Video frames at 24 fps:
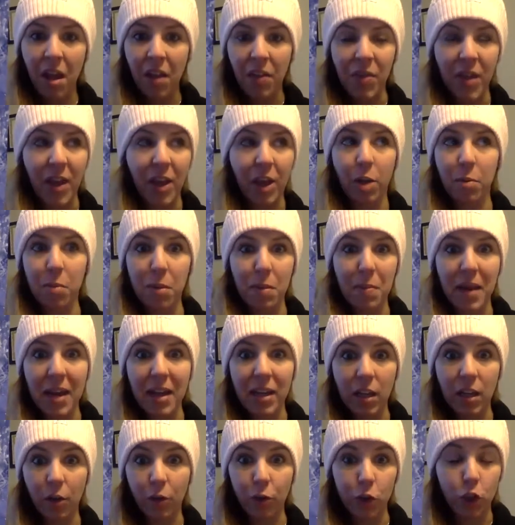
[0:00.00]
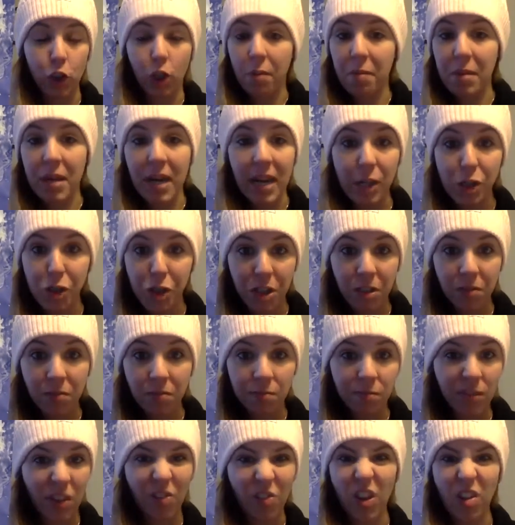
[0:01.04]
They could be manding for termination.
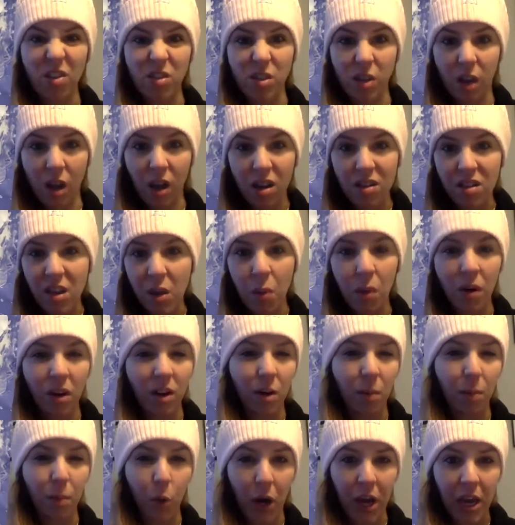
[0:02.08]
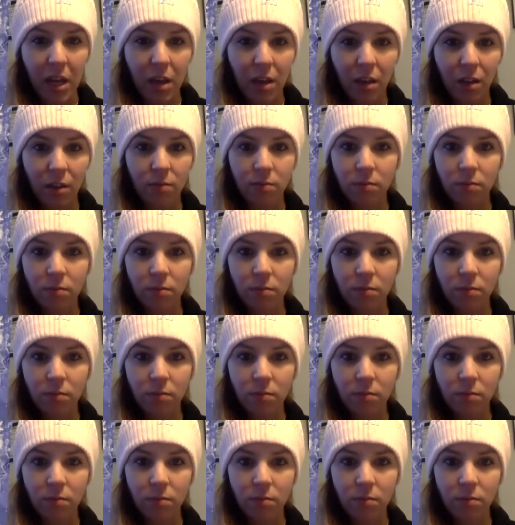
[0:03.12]
If they were done, they wanted a break.